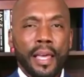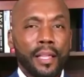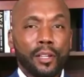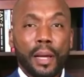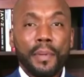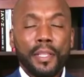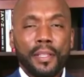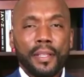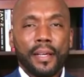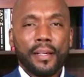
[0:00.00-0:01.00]
Yeah, look, I
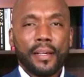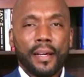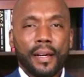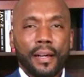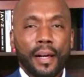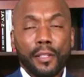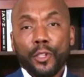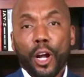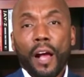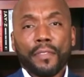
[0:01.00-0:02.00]
mean,
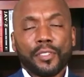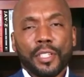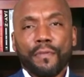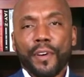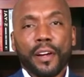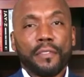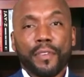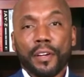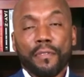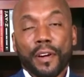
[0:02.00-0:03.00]
you're obviously very,
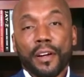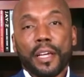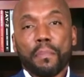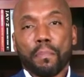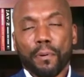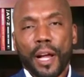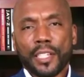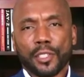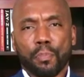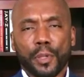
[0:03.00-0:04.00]
very, very
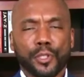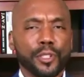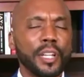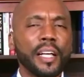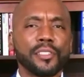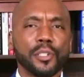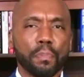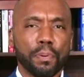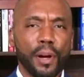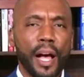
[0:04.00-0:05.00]
impressed, but you're not
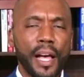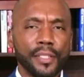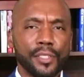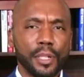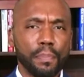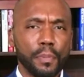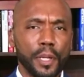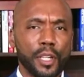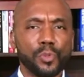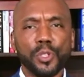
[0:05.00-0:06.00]
surprised simply
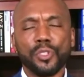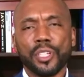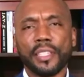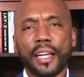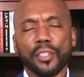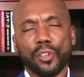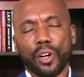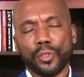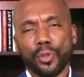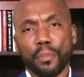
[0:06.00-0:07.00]
because when you sit down and
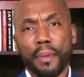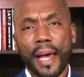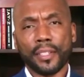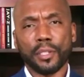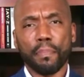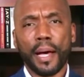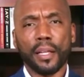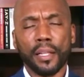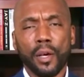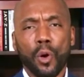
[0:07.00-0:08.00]
talk to him, Max,
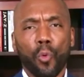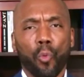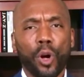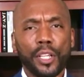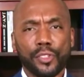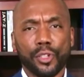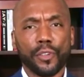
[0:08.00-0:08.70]
about what it